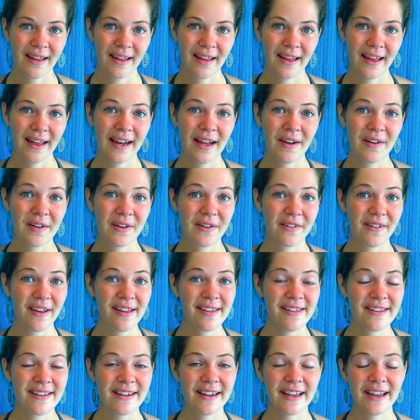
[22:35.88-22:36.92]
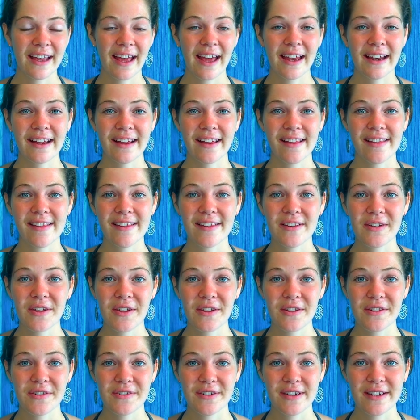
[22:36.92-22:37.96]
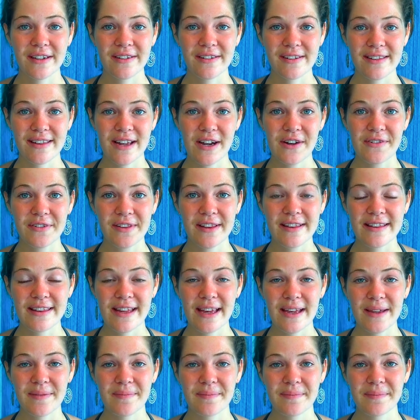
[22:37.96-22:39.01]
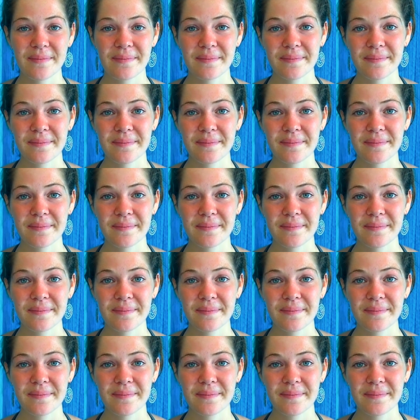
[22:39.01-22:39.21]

And now the question again is, do you treat yourself the same?